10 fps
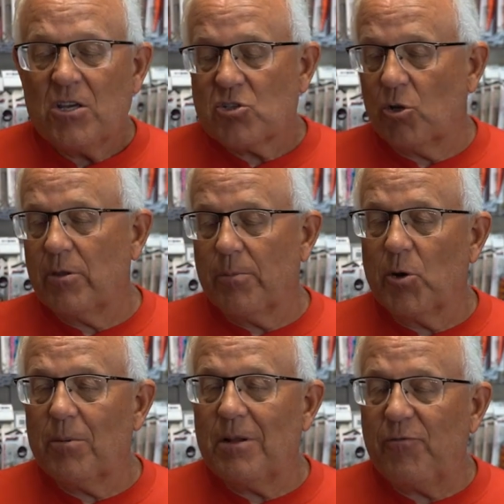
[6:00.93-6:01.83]
So the
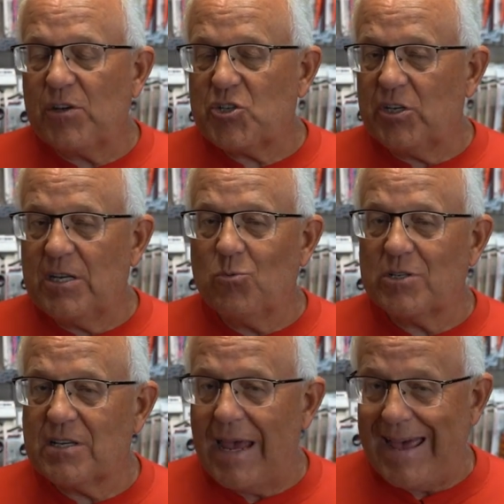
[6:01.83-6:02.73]
Burbot fishing, he
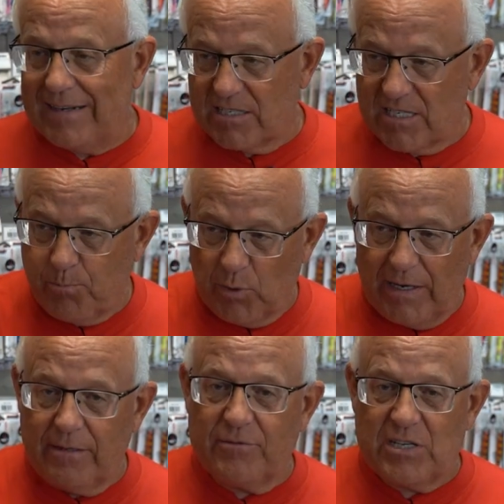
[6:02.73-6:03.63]
was had a
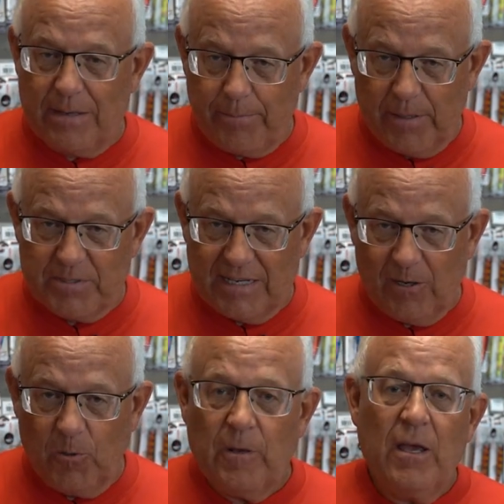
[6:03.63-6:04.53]
spread of tip-ups
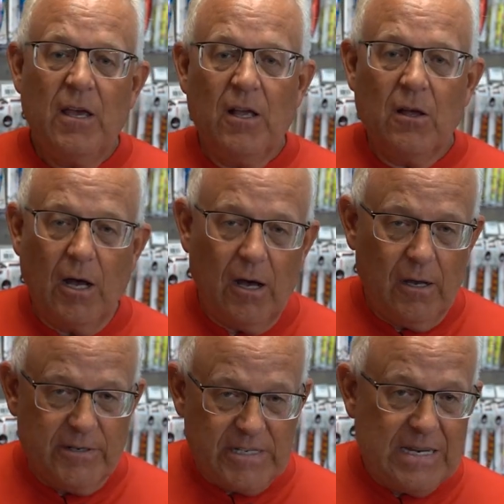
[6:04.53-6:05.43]
out,
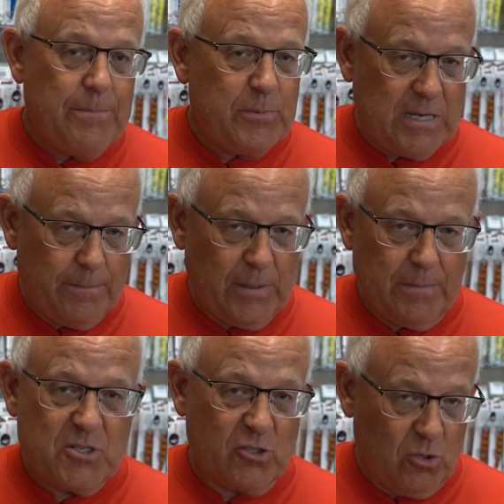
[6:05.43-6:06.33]
uh, deep
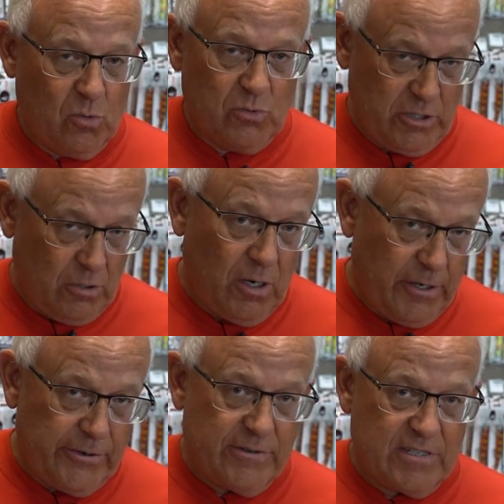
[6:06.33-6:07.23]
tip-ups, so you know, one
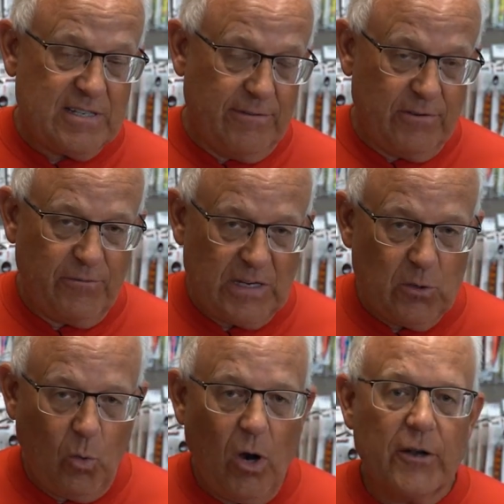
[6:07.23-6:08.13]
hundred seven feet
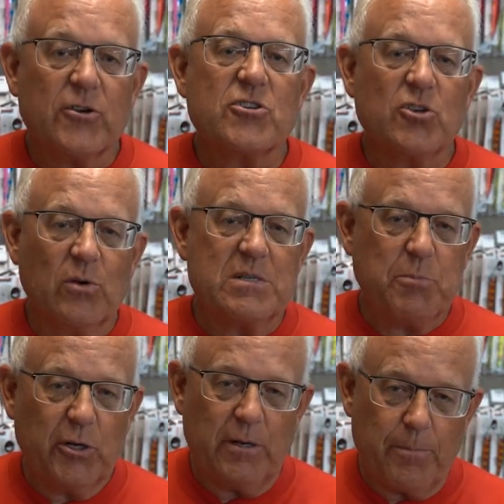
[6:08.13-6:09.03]
of water. So he's
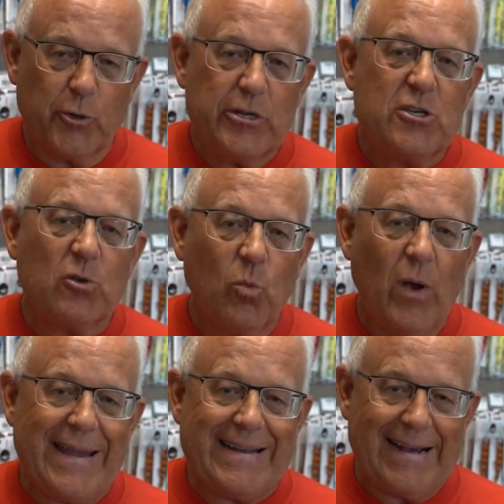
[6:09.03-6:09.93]
putting a pretty good
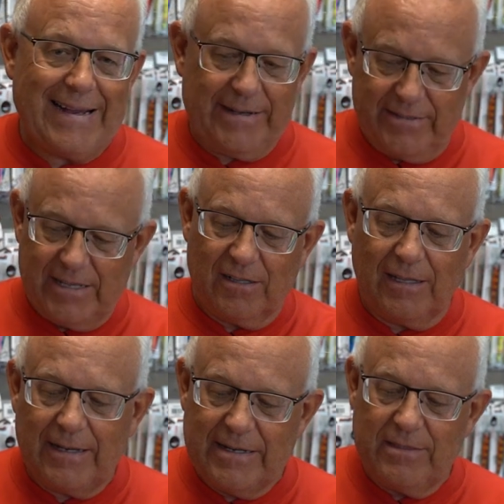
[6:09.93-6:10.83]
weight on and then
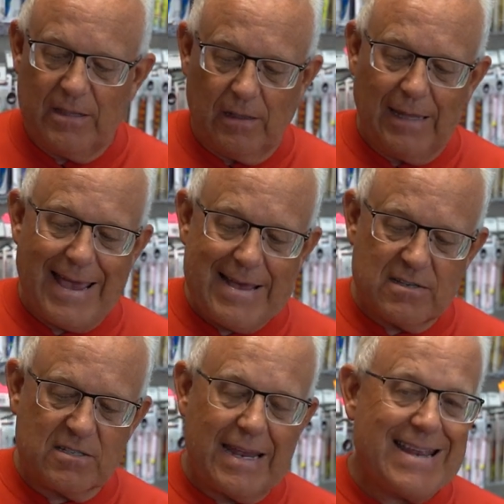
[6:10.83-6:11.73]
letting the
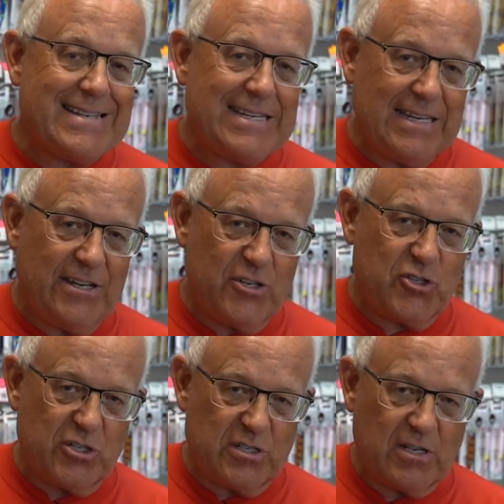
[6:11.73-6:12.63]
last eighteen
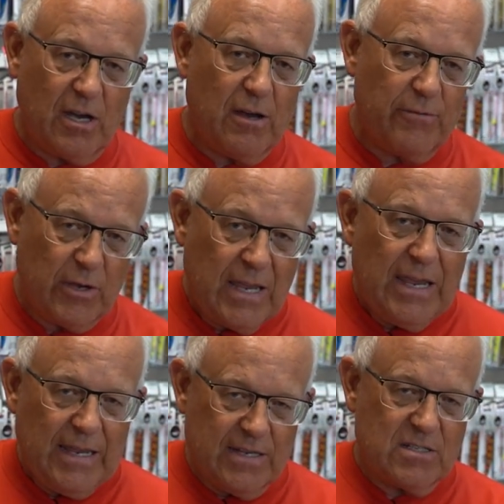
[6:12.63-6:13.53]
inches of
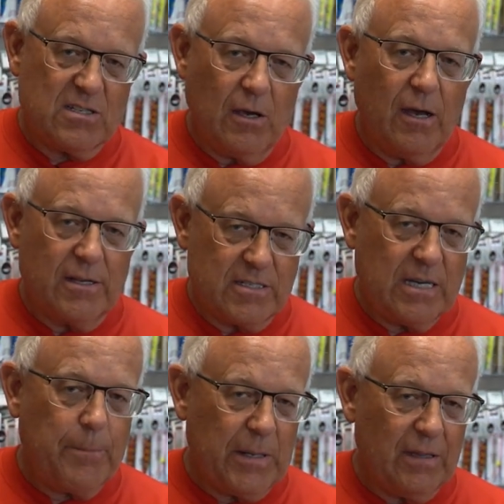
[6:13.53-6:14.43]
his uh,
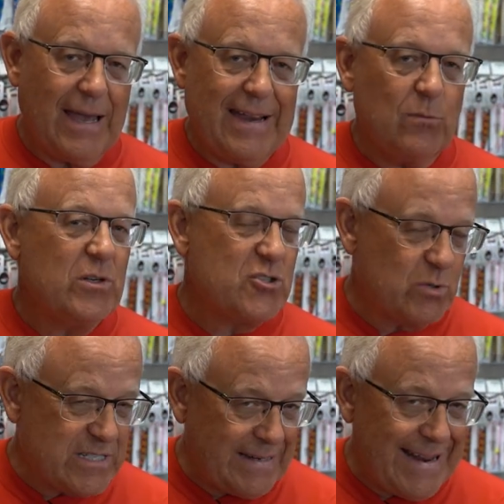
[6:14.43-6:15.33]
tippet line, which
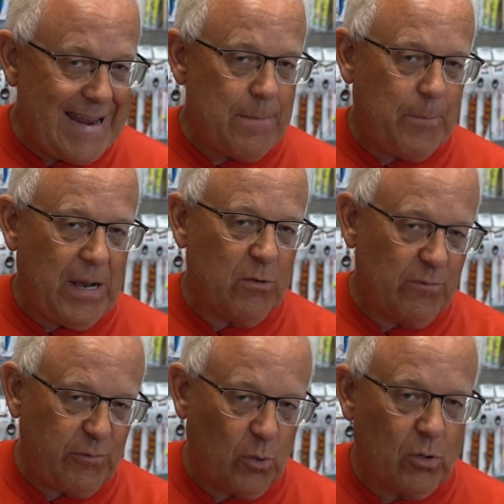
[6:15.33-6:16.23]
was an eight
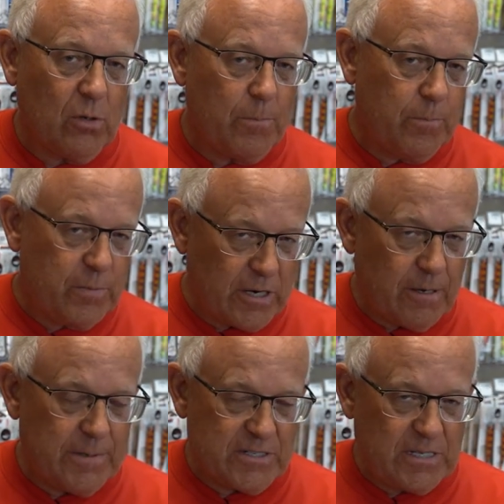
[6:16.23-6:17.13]
pound
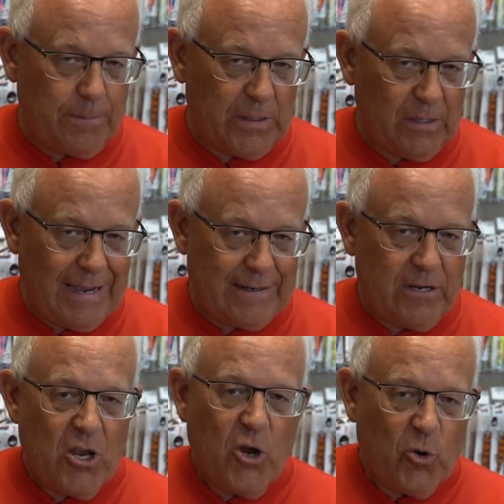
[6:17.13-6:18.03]
fluorocarbon tippet line,
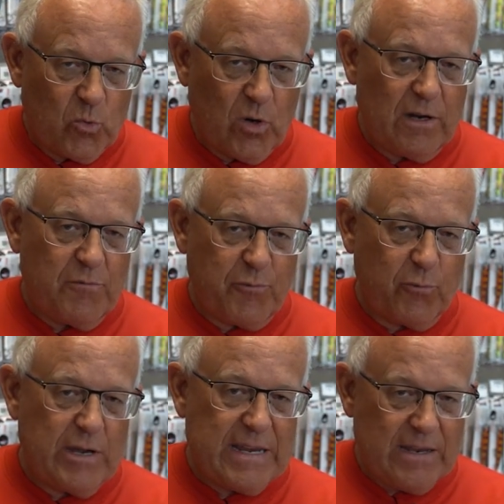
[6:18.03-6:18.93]
run
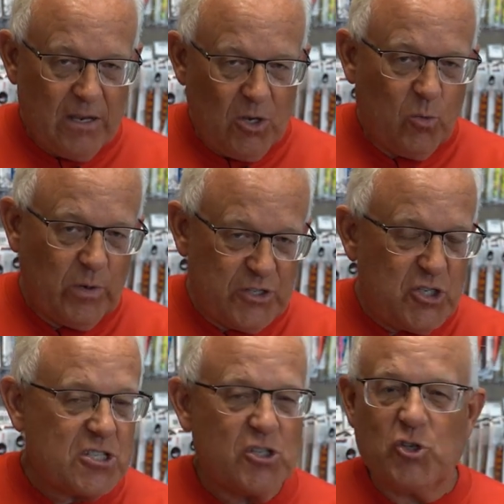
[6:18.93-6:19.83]
free with
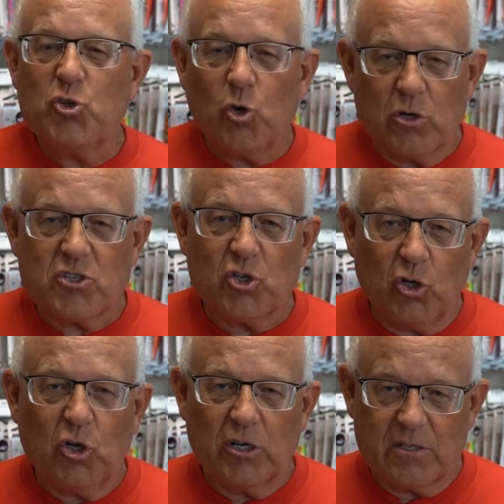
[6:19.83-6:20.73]
just a dorsal
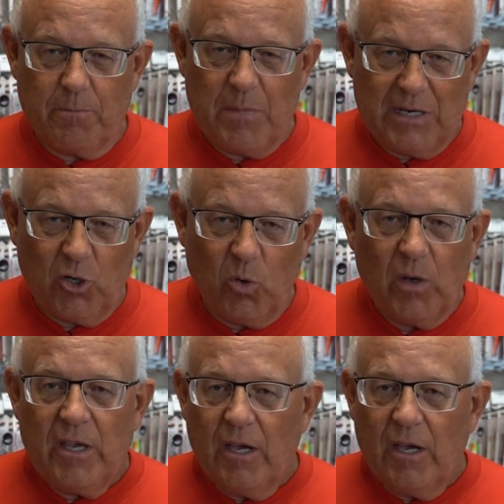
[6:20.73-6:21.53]
hooked minnow.